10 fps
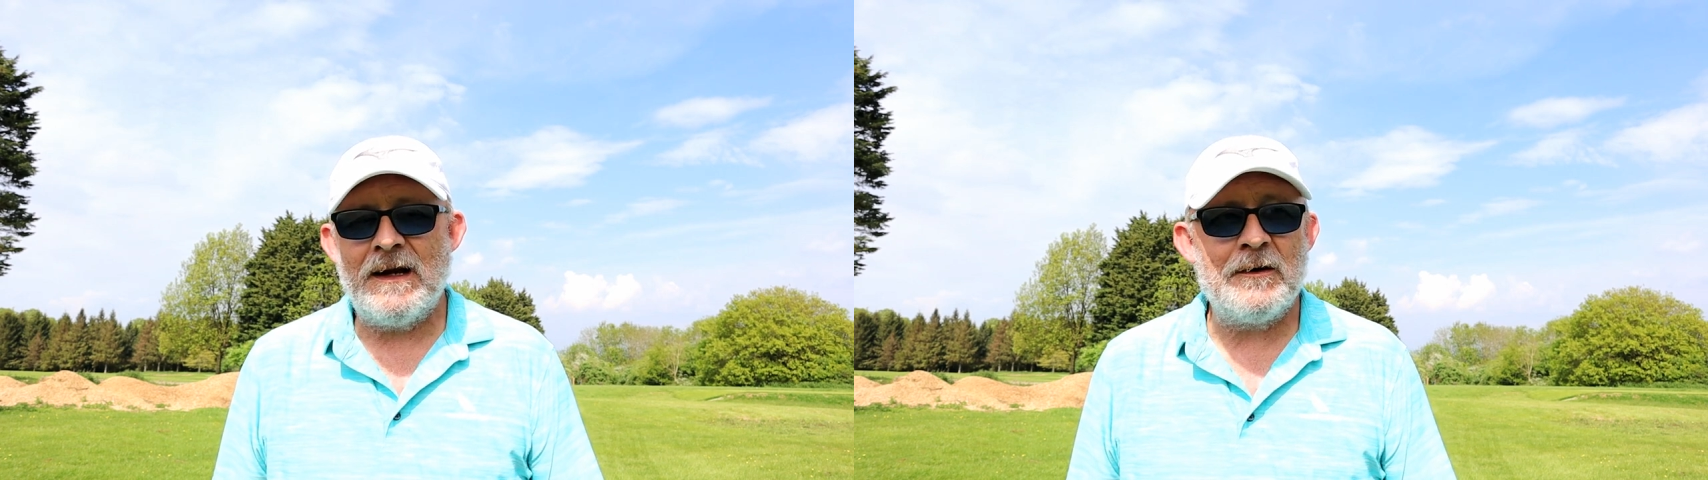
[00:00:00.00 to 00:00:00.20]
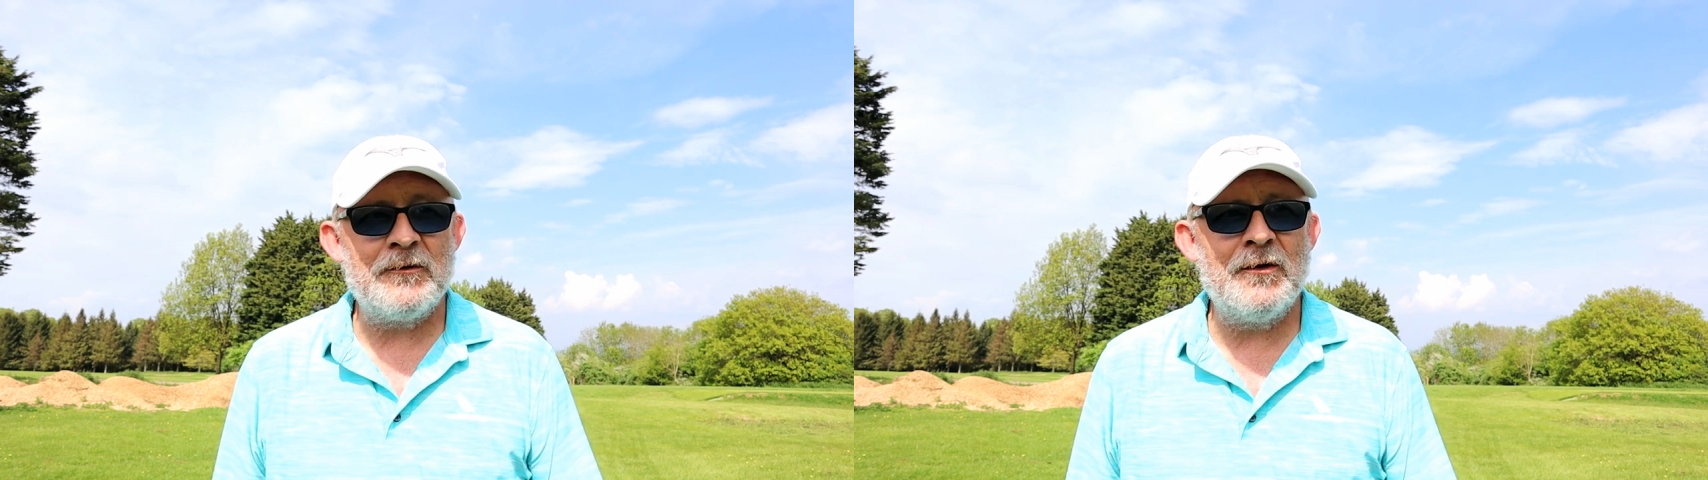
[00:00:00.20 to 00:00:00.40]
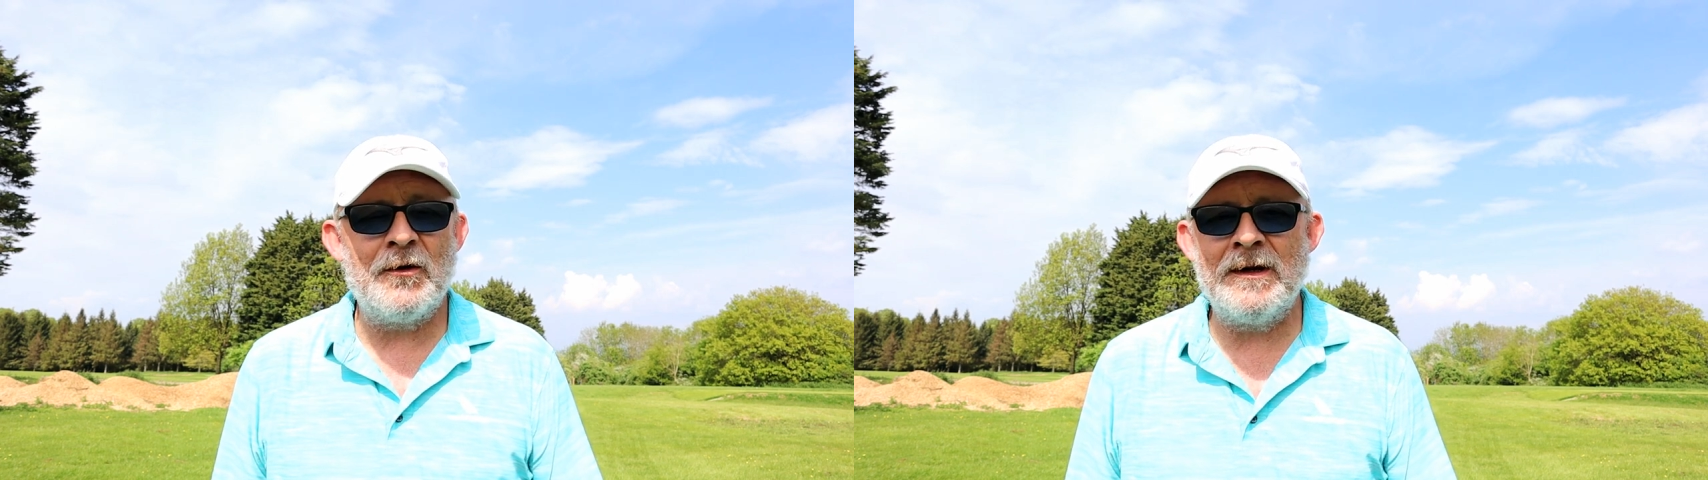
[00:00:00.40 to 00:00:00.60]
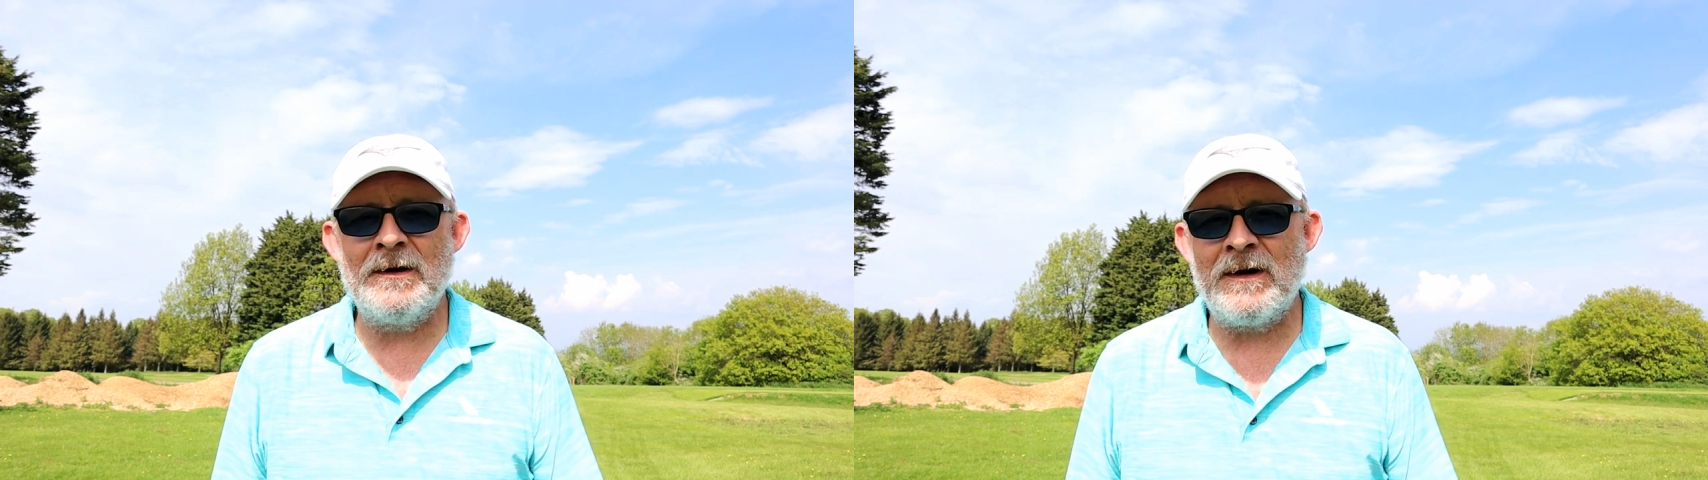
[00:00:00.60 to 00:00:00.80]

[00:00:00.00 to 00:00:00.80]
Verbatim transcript: and I was knocking it